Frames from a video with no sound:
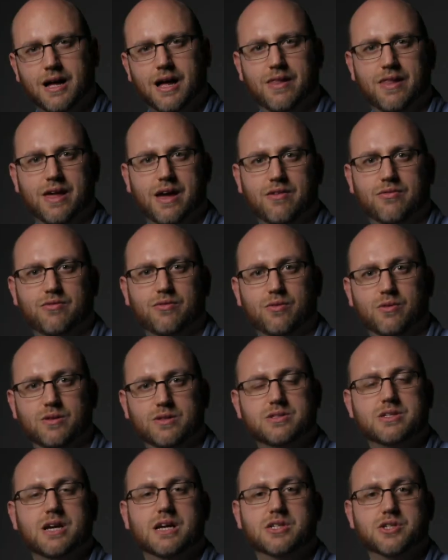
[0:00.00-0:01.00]
and therefore the
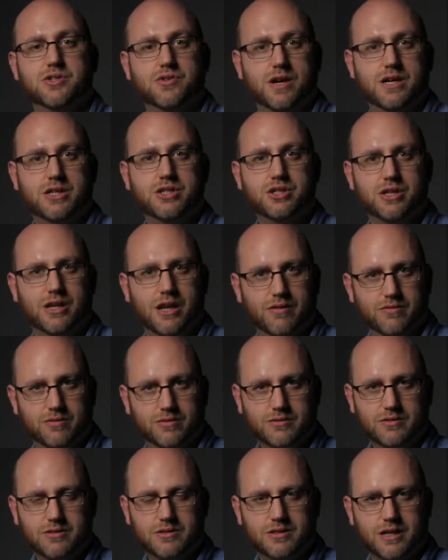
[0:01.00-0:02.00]
saturation
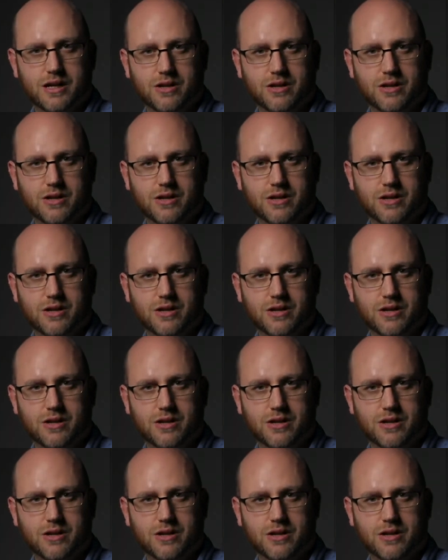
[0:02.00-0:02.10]
levels,